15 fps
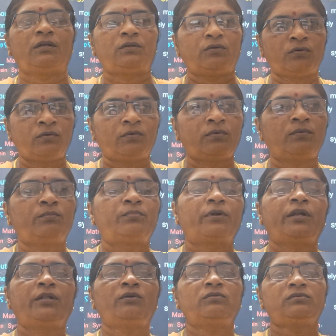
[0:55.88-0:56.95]
to
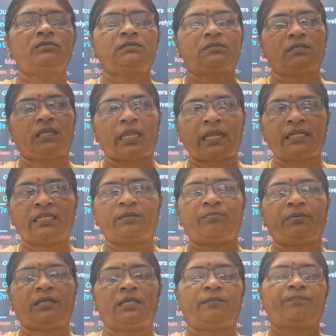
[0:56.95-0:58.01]
produce
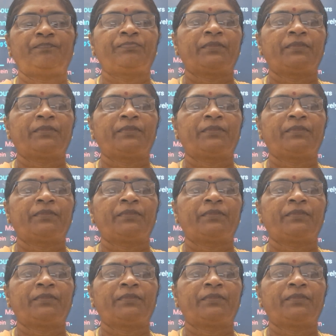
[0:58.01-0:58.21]
ATP